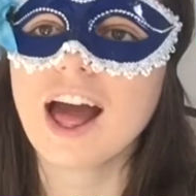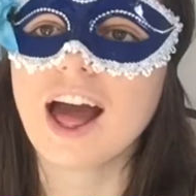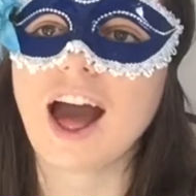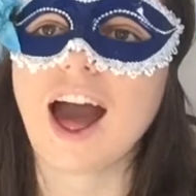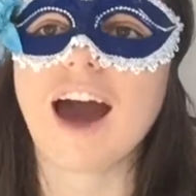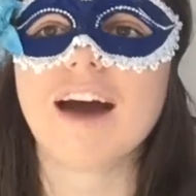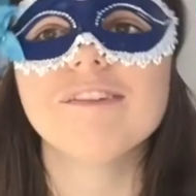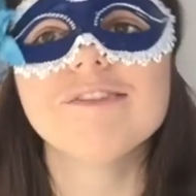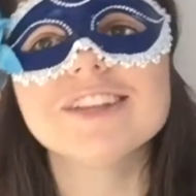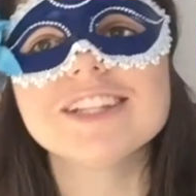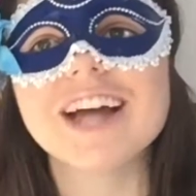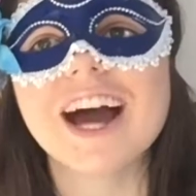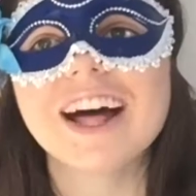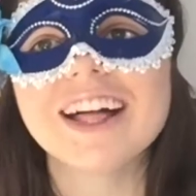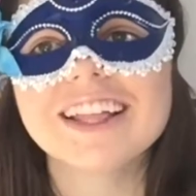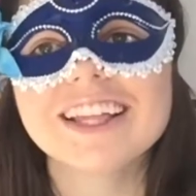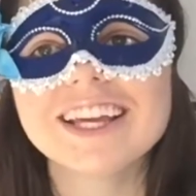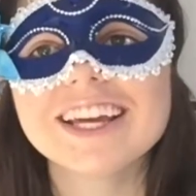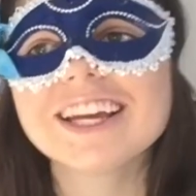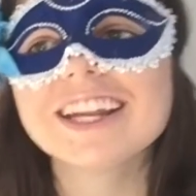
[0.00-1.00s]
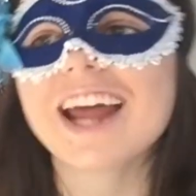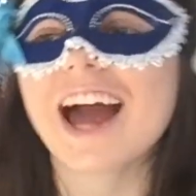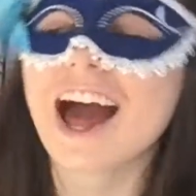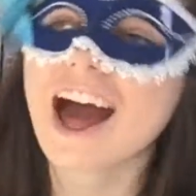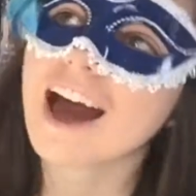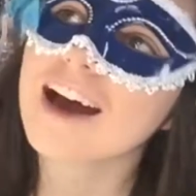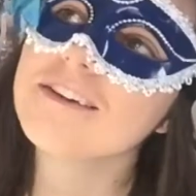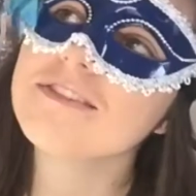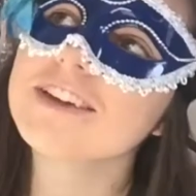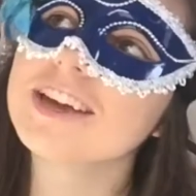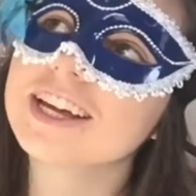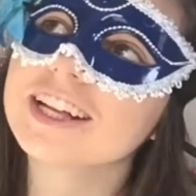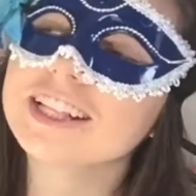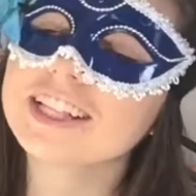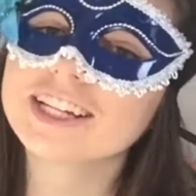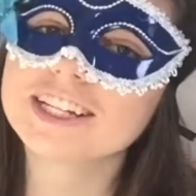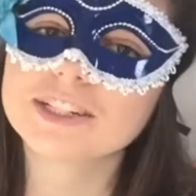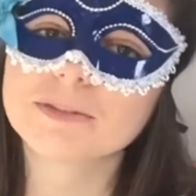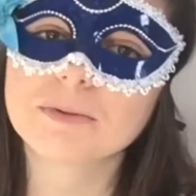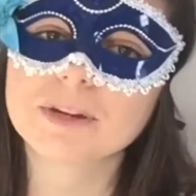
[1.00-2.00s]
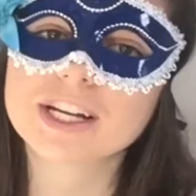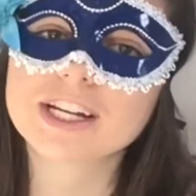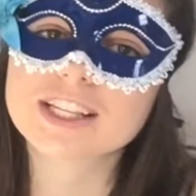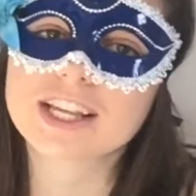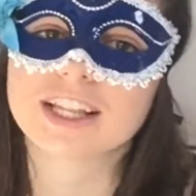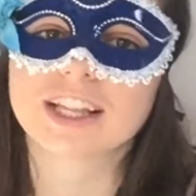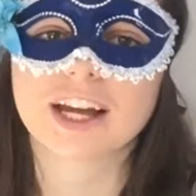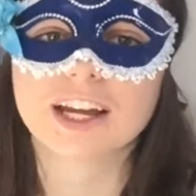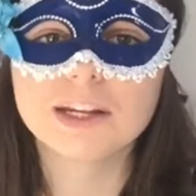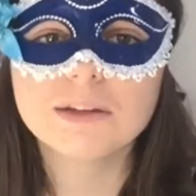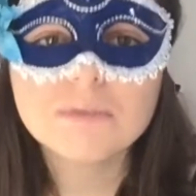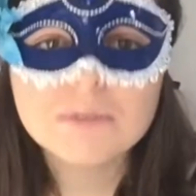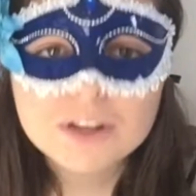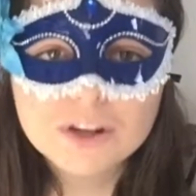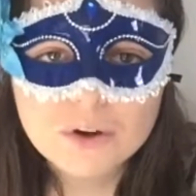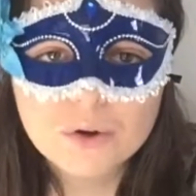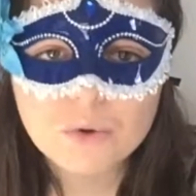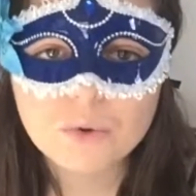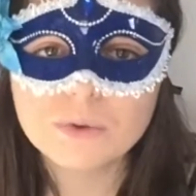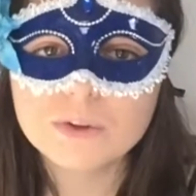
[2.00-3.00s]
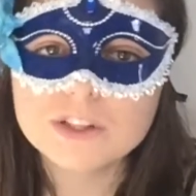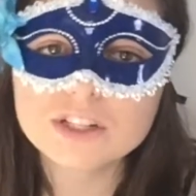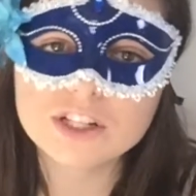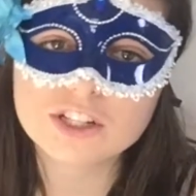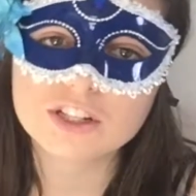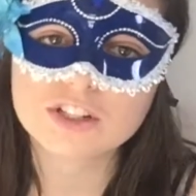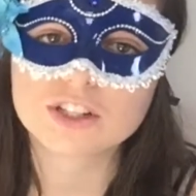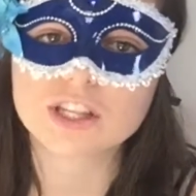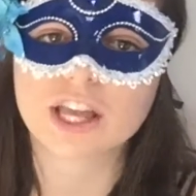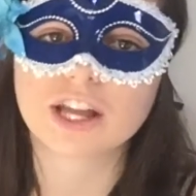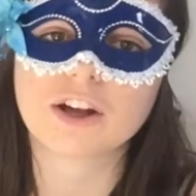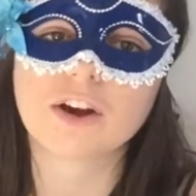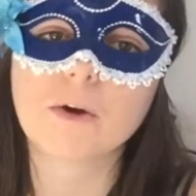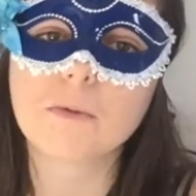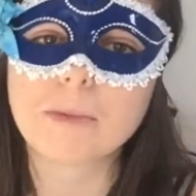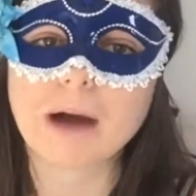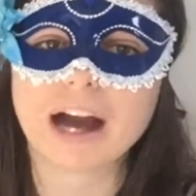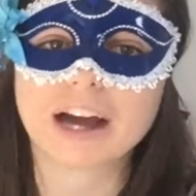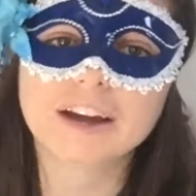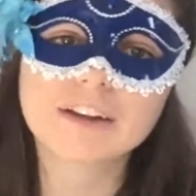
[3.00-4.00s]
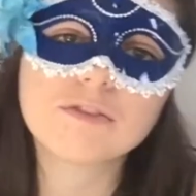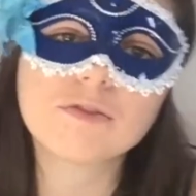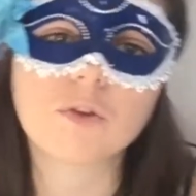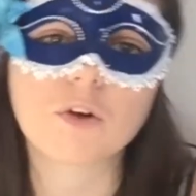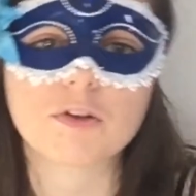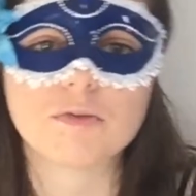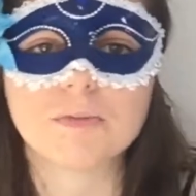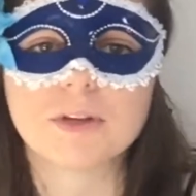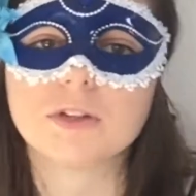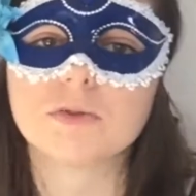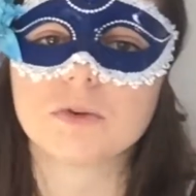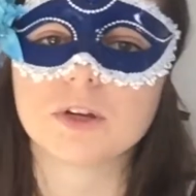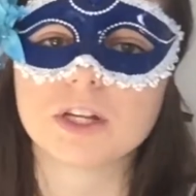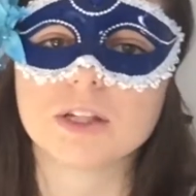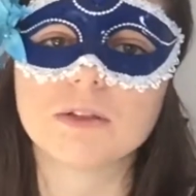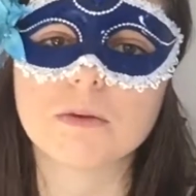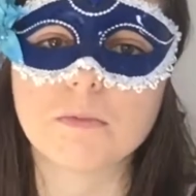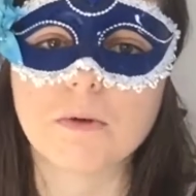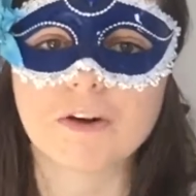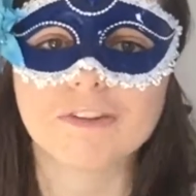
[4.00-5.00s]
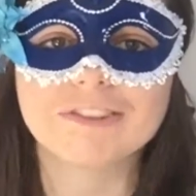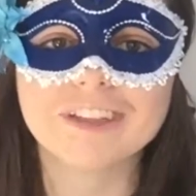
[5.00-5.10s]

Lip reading: half Italian, half English, because I thought it'd be cool to just like go back and forth between the both